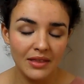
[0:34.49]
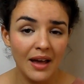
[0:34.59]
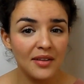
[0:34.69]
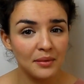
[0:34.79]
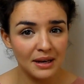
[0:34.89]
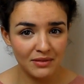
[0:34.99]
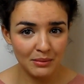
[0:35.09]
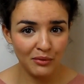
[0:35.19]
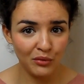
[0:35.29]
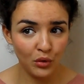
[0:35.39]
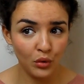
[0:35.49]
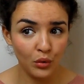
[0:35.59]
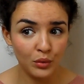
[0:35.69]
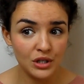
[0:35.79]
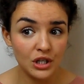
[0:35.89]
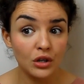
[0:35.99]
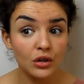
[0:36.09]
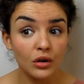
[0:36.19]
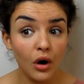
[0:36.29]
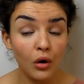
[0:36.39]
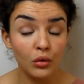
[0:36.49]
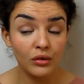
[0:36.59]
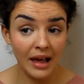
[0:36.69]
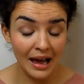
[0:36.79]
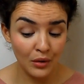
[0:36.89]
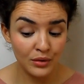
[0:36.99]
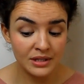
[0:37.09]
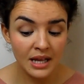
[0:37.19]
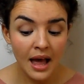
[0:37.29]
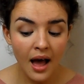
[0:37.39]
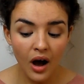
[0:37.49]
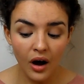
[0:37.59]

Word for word: And the house we lived in before was an old house